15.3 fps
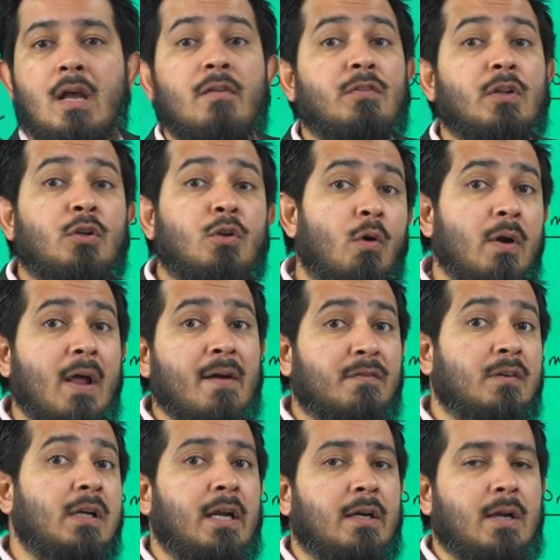If they don't
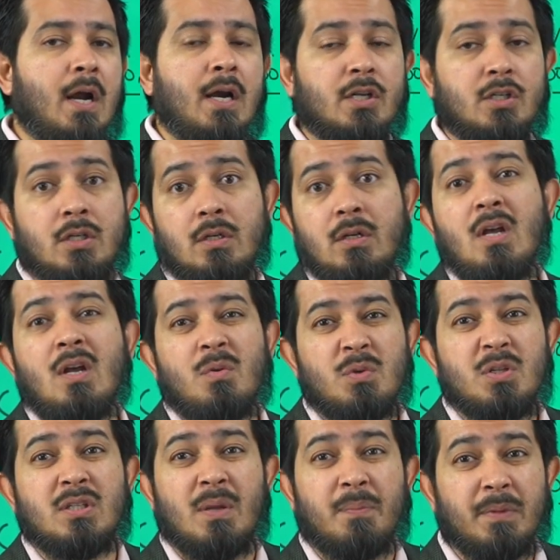have clear direction,
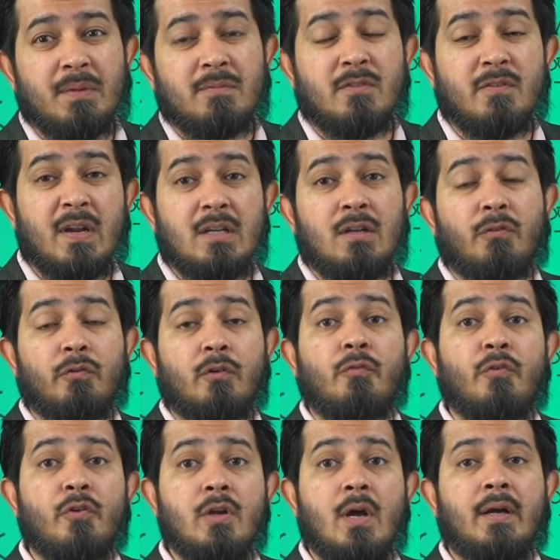which is sometimes very
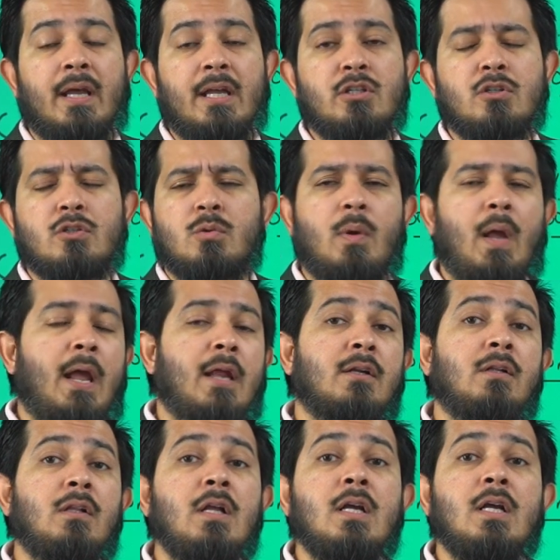difficult for young agents to
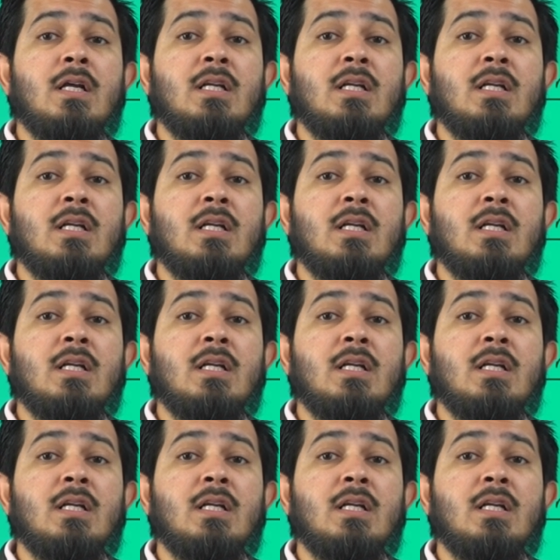handle,